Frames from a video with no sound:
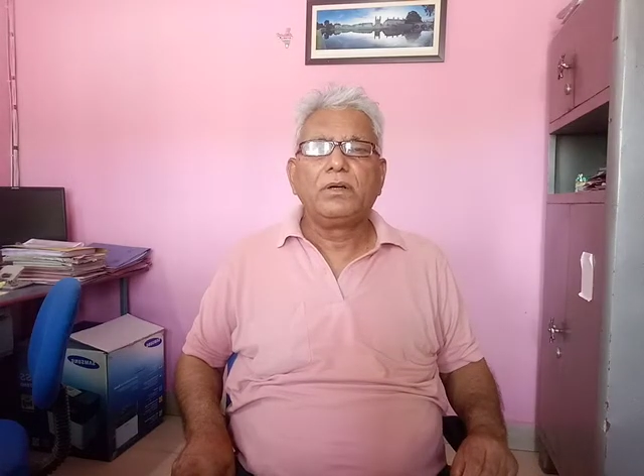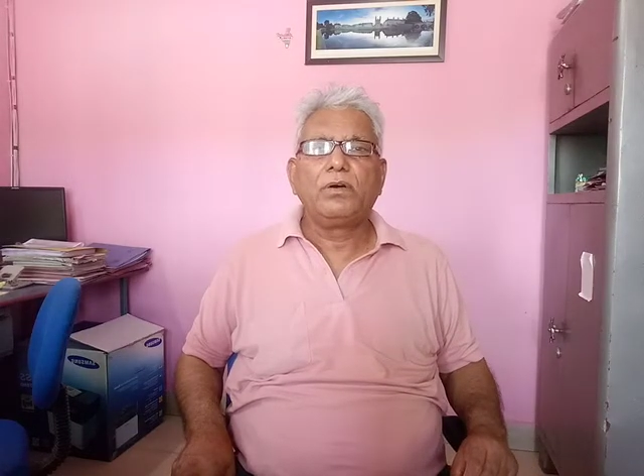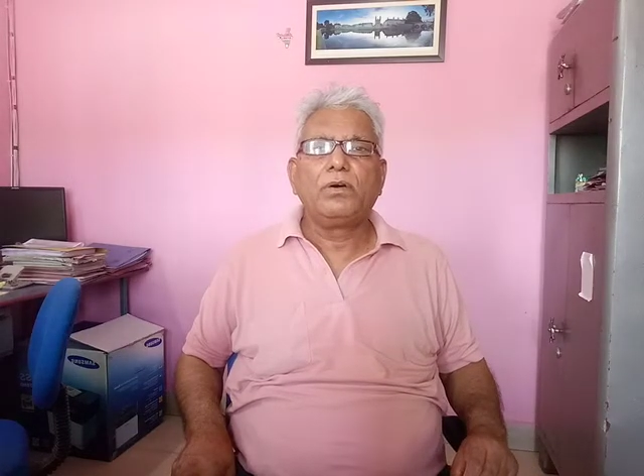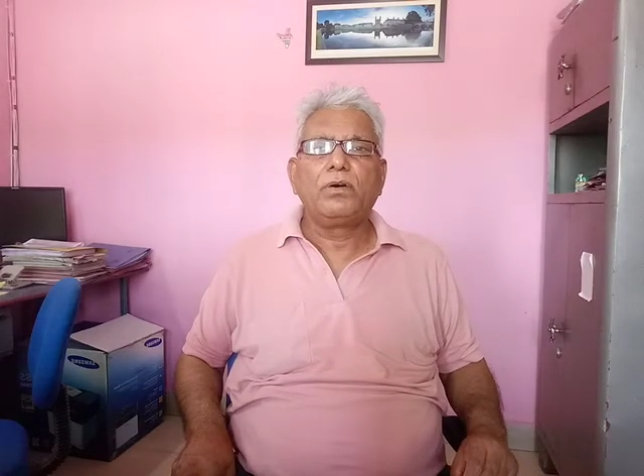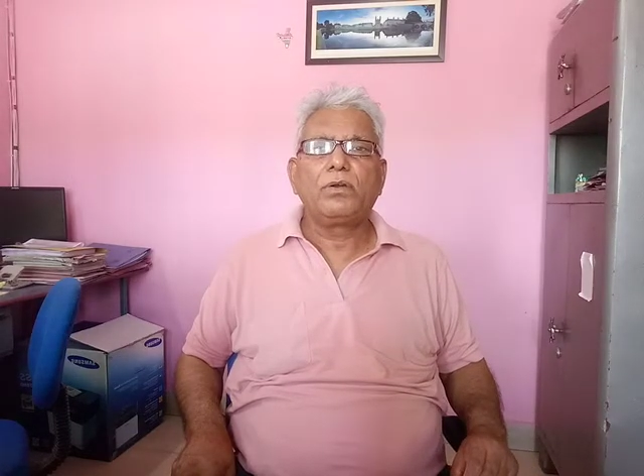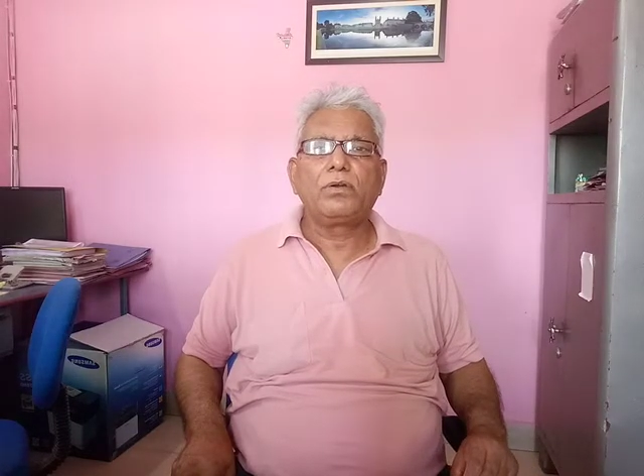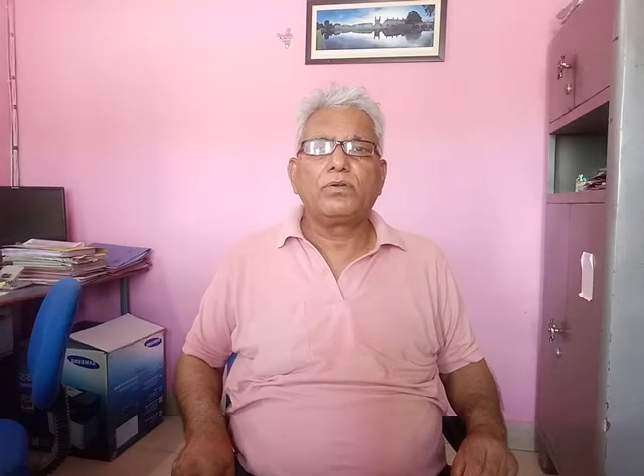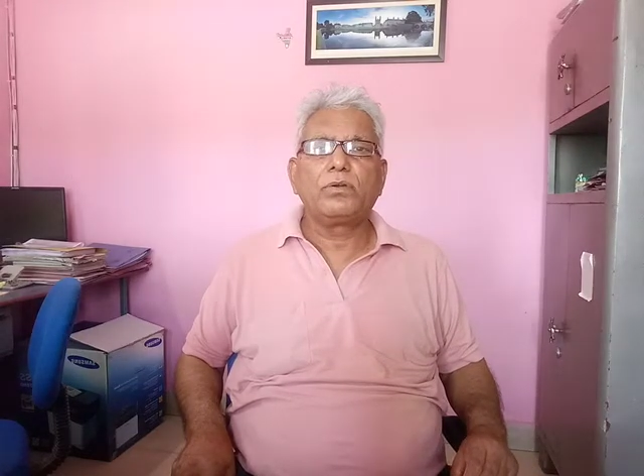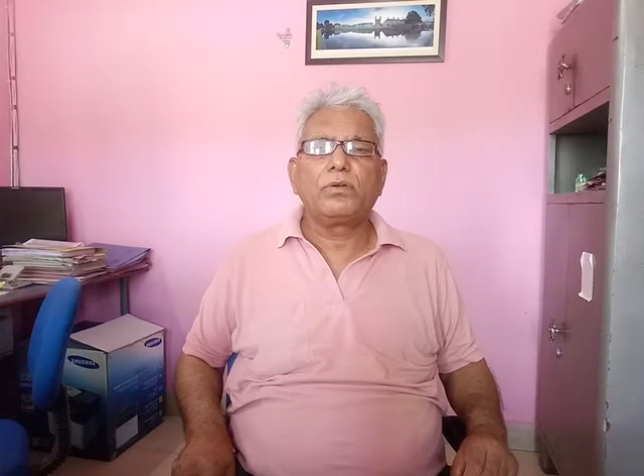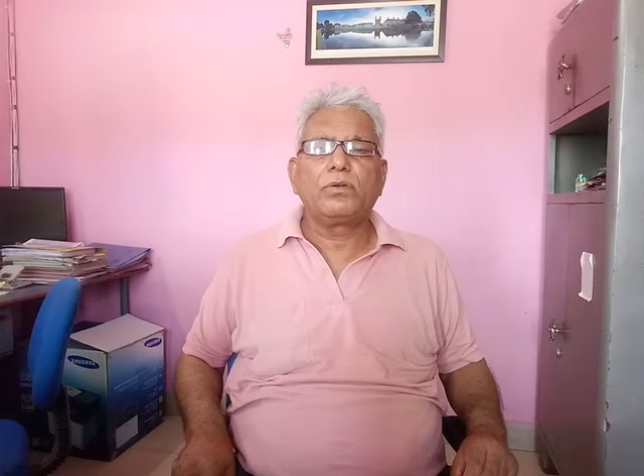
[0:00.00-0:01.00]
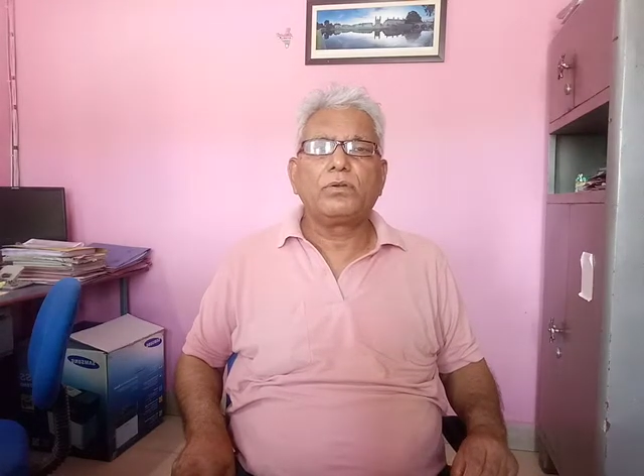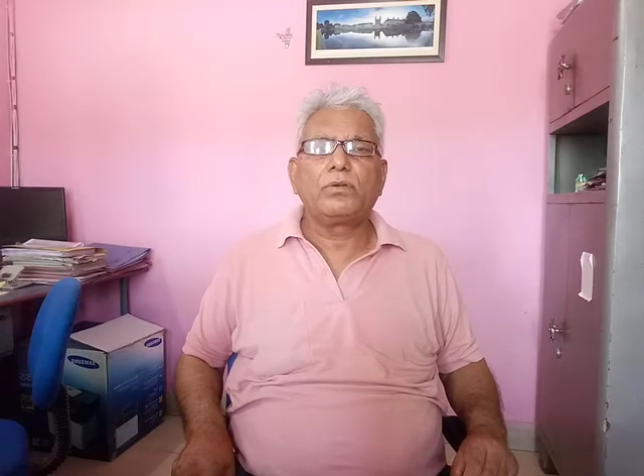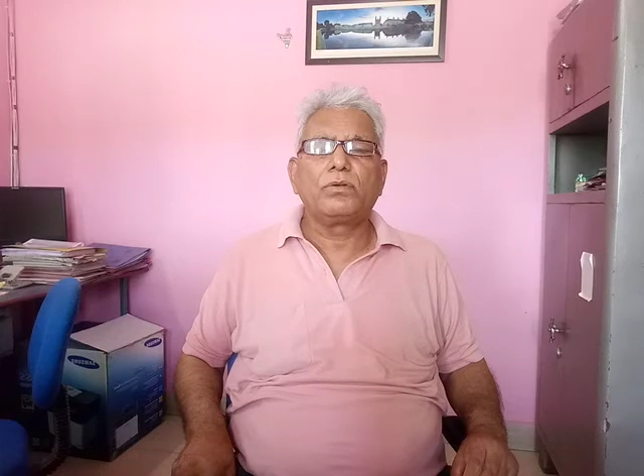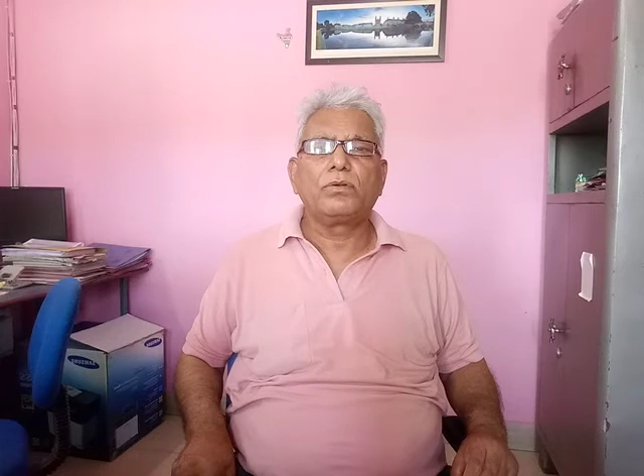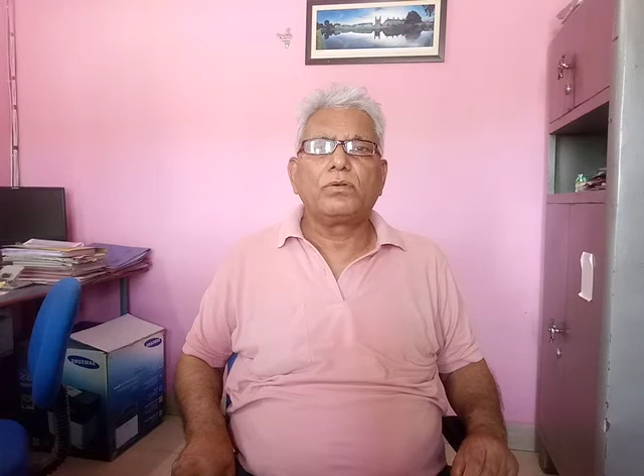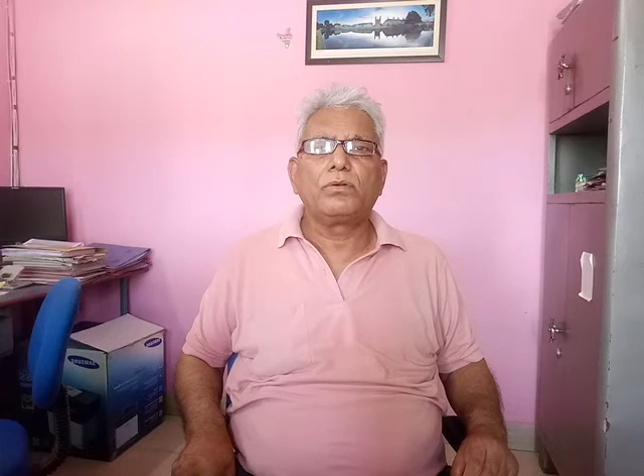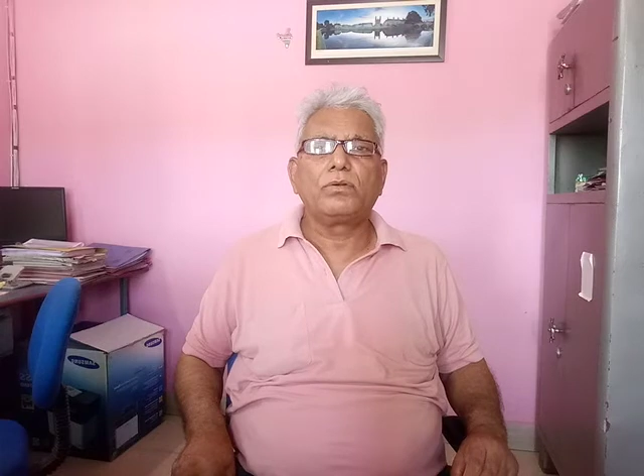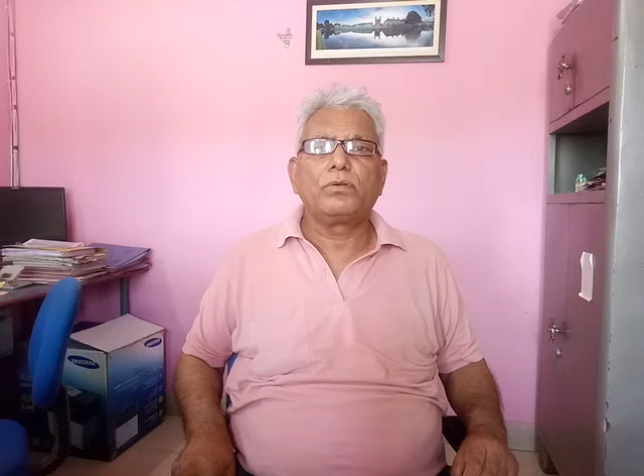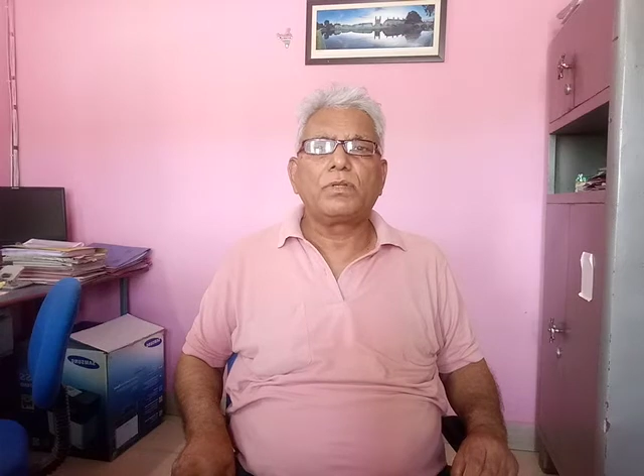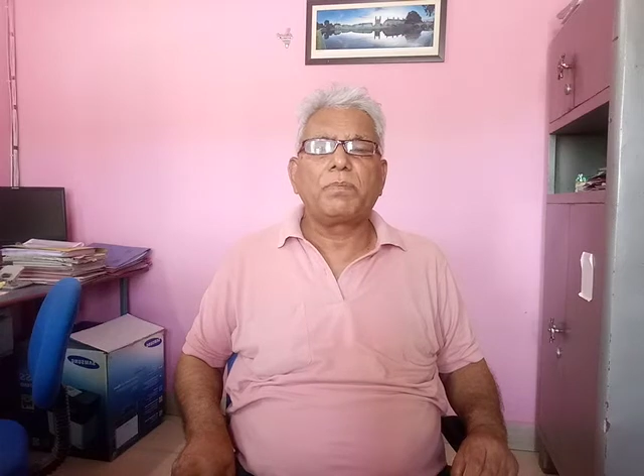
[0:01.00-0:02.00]
on
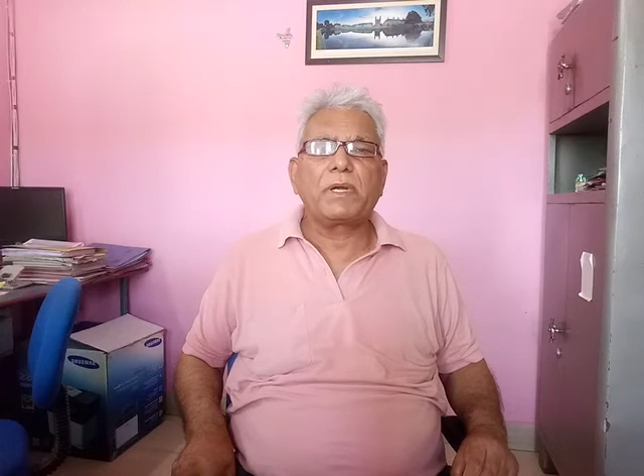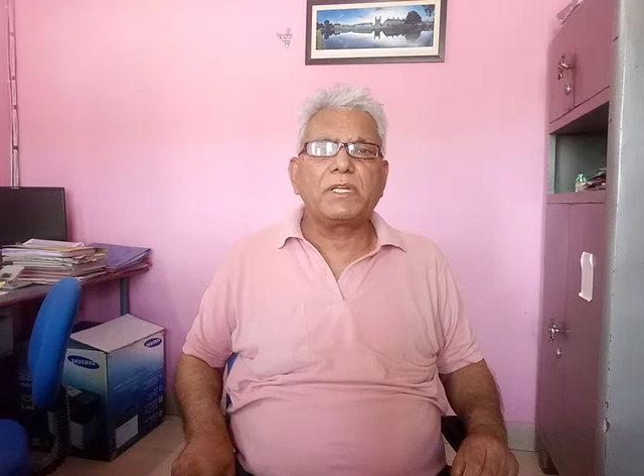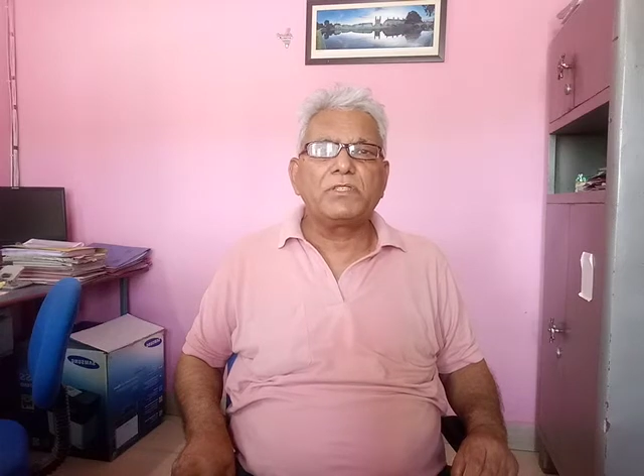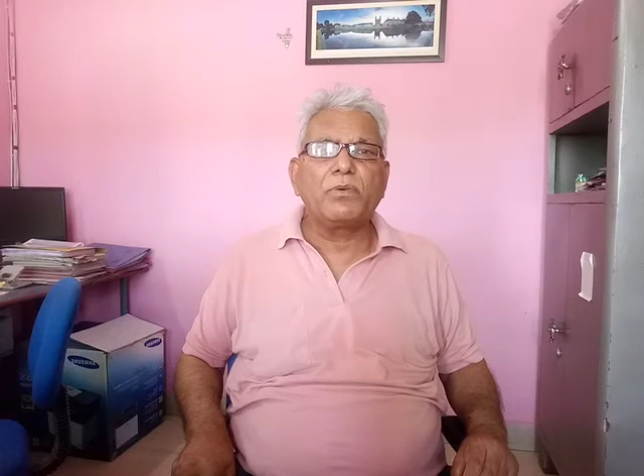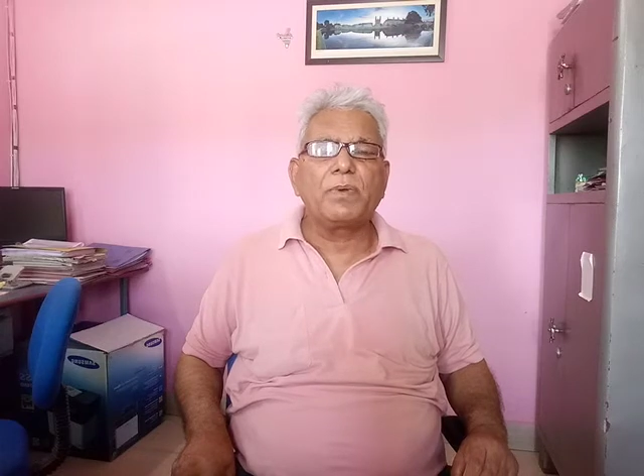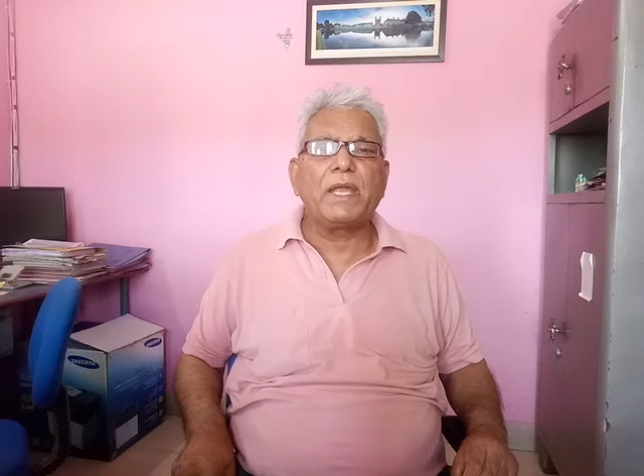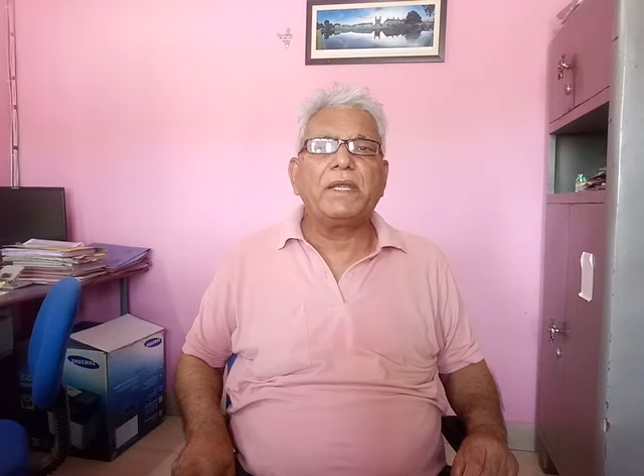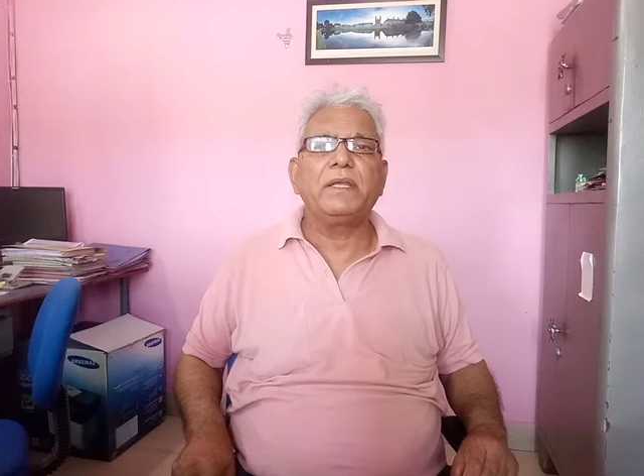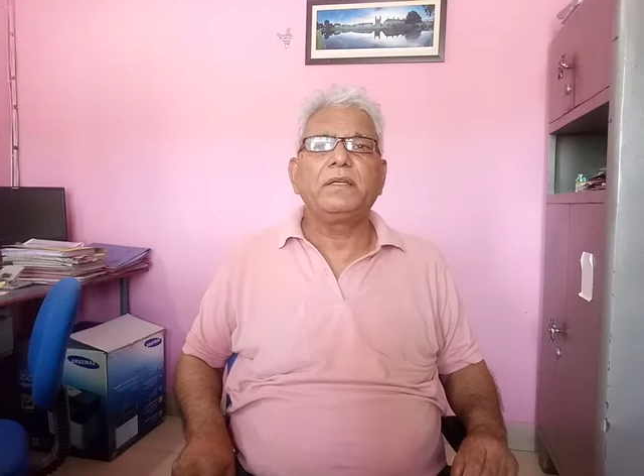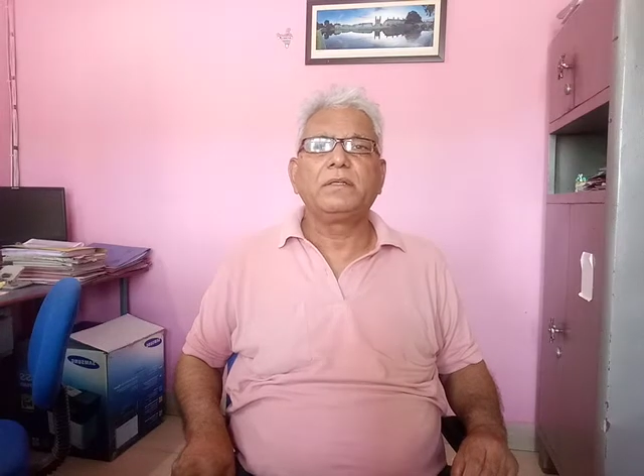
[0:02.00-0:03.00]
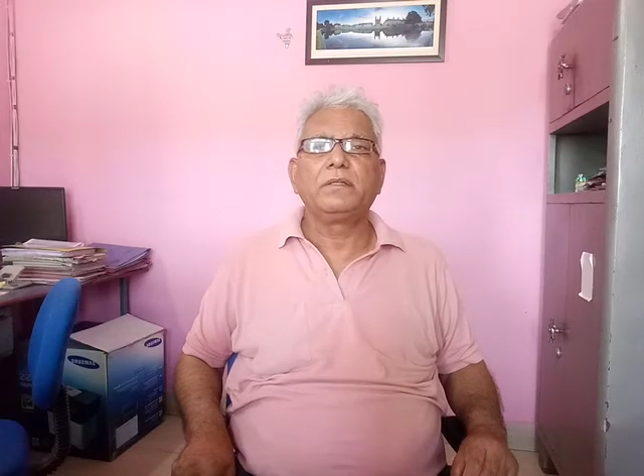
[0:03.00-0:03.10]
the practice of writing,